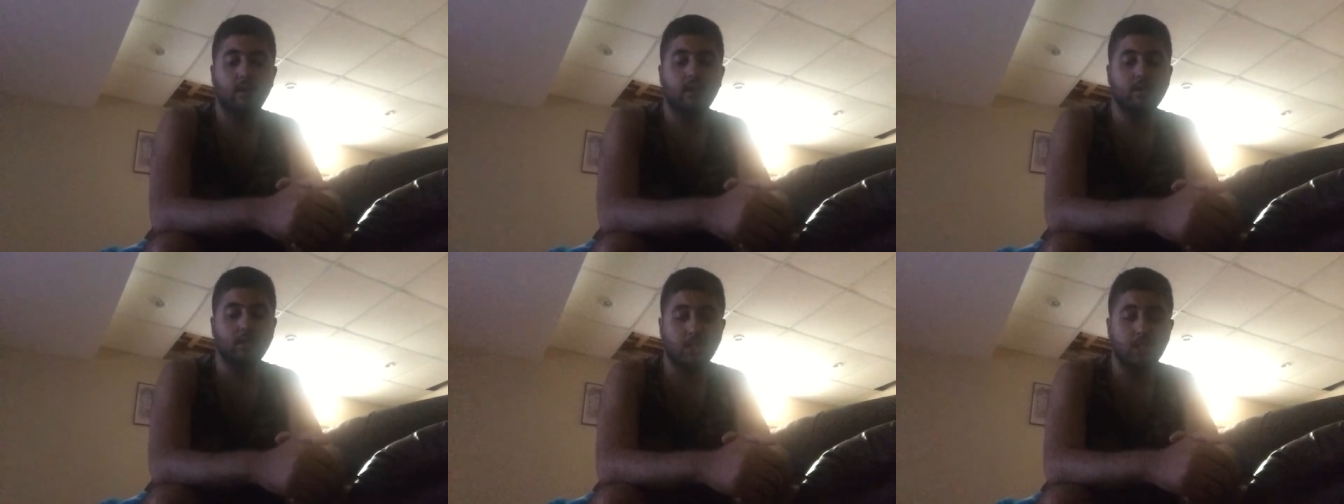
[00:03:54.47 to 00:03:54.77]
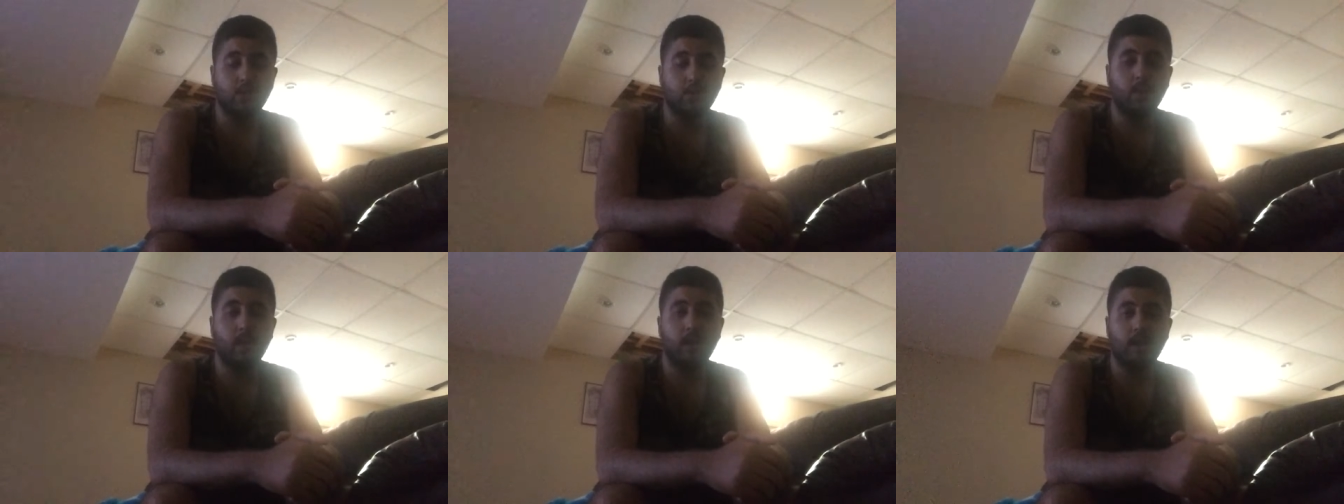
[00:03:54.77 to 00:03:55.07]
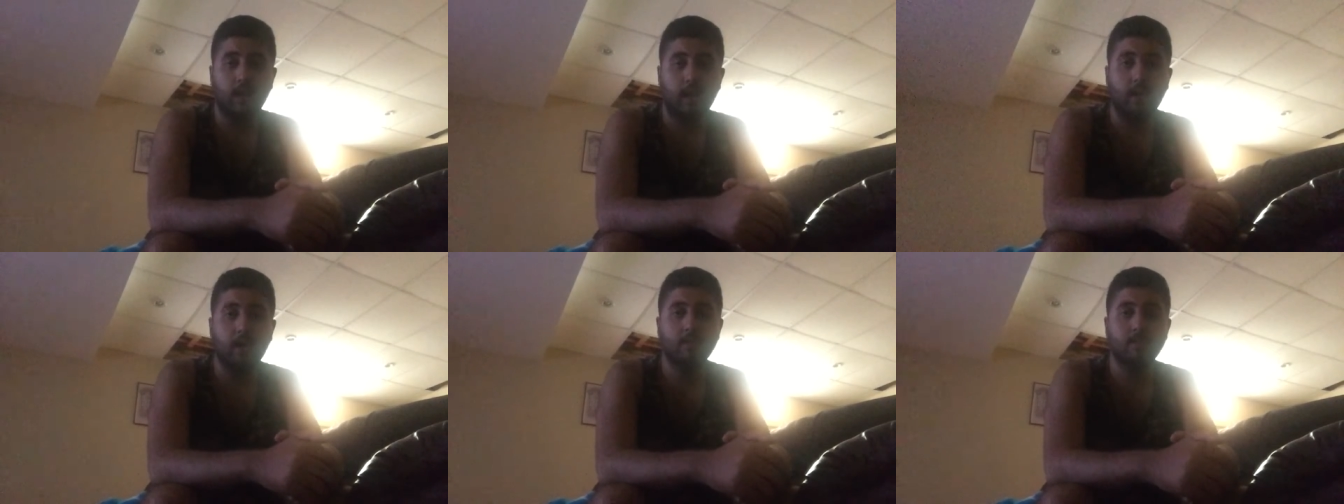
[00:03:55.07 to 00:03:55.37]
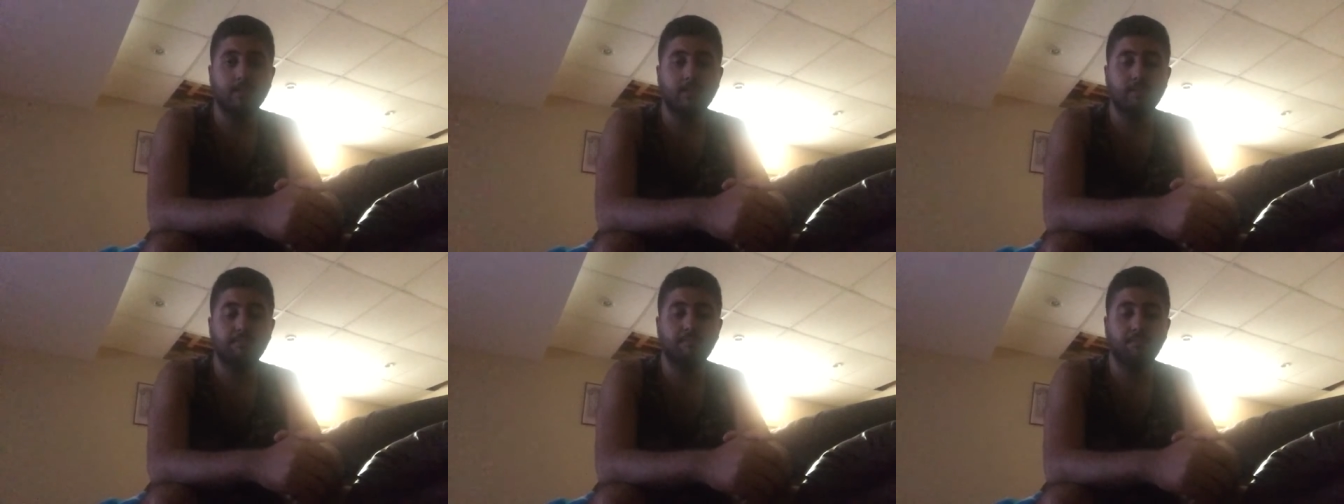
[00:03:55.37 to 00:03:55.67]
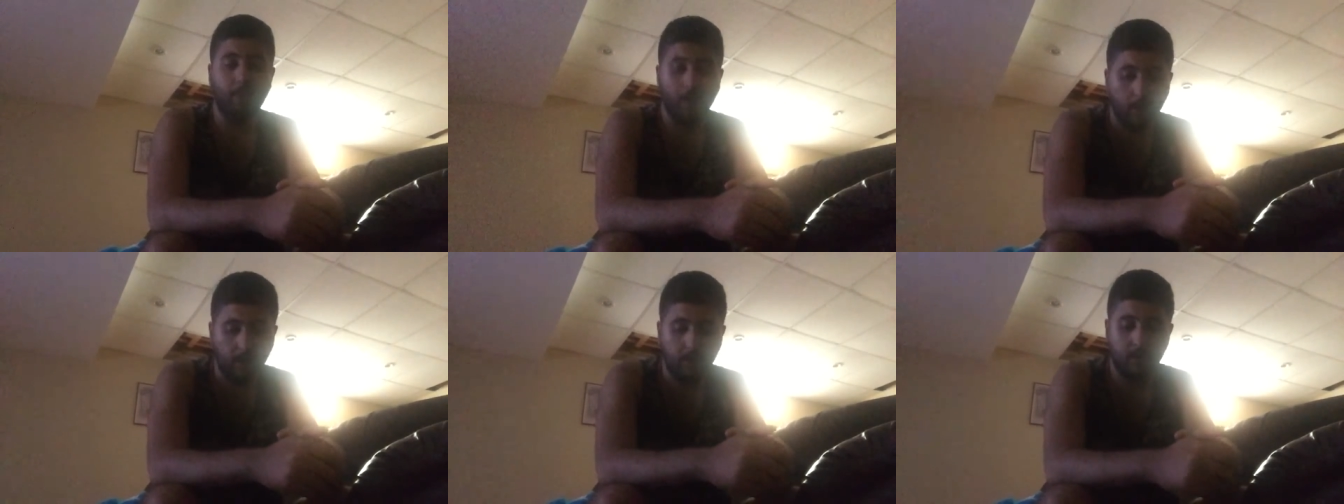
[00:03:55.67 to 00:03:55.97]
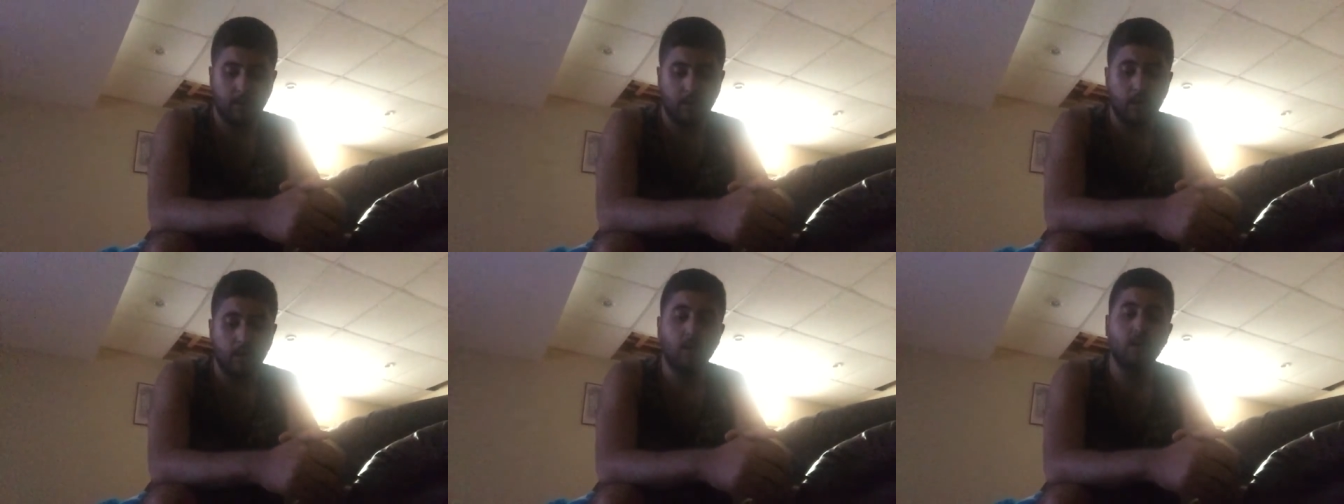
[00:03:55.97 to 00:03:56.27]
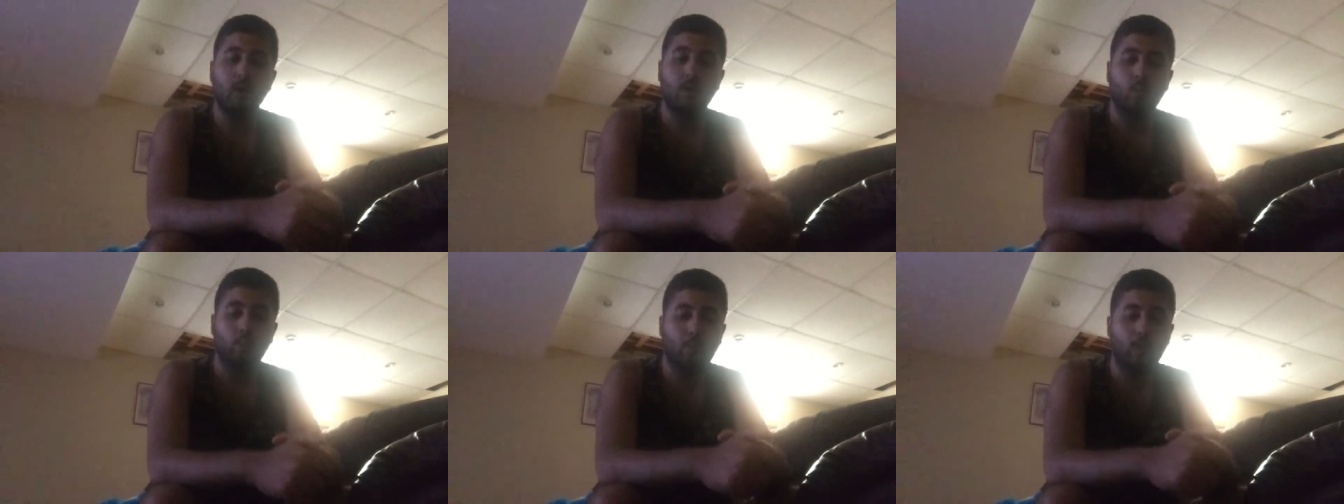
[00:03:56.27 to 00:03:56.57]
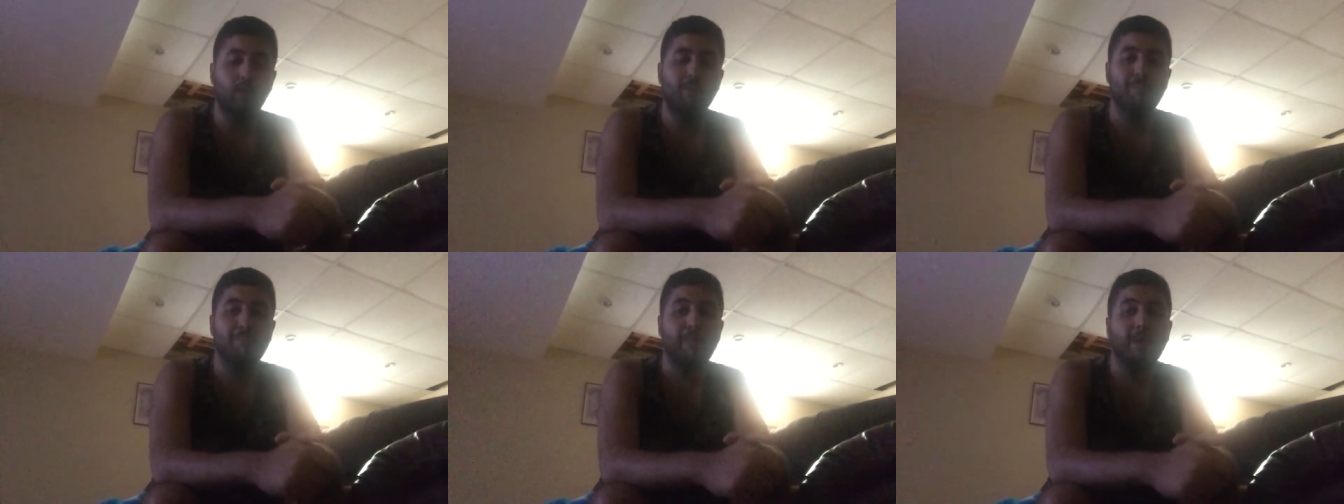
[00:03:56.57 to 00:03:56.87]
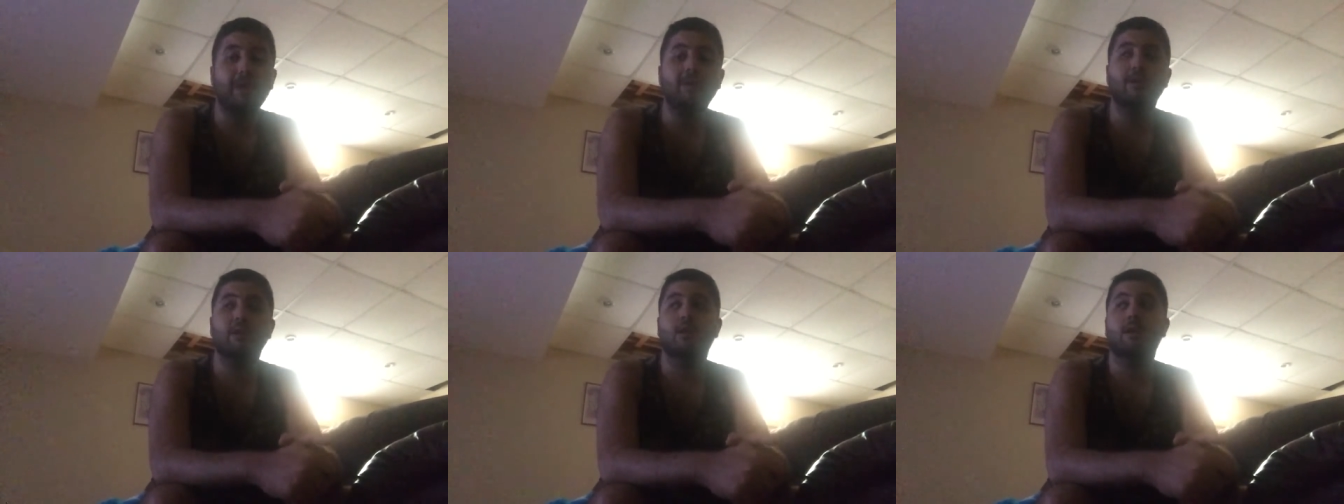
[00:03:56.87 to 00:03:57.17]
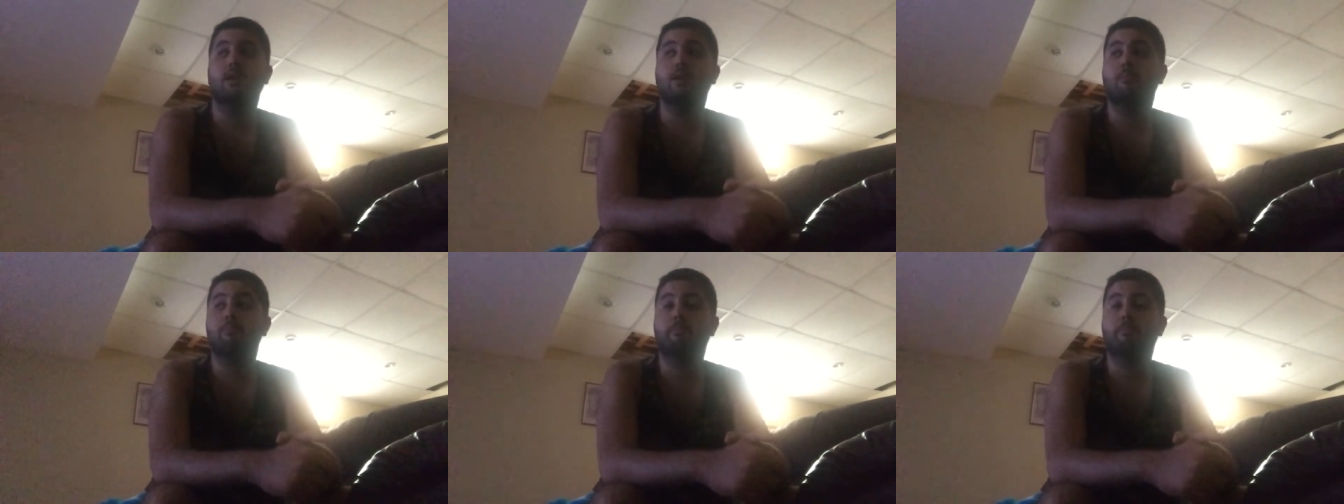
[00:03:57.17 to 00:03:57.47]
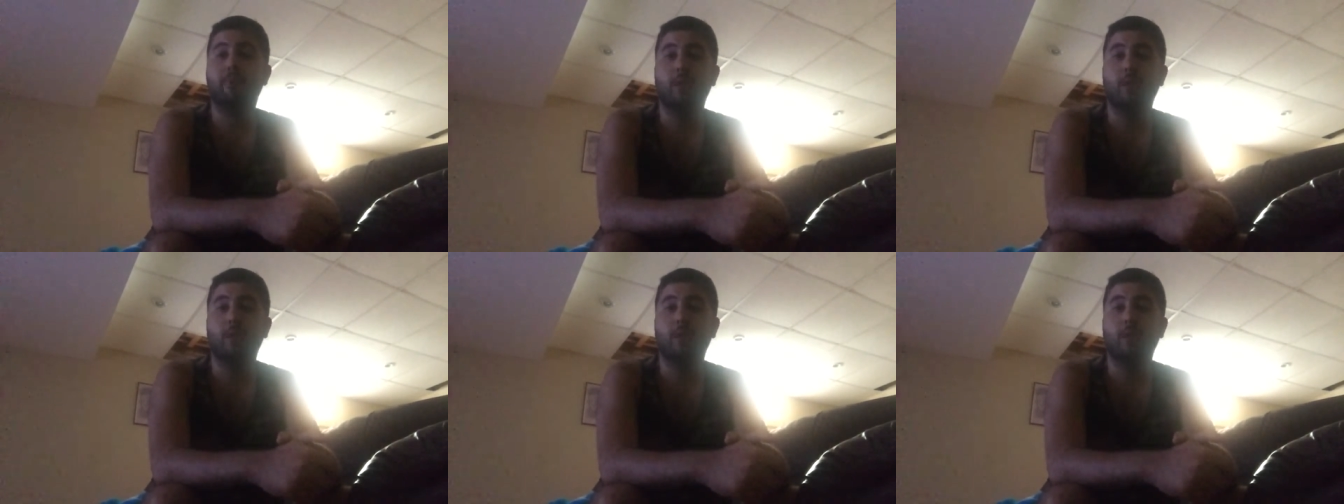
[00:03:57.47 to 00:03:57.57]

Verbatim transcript: a straight ass bounty hunter, a real bounty hunter.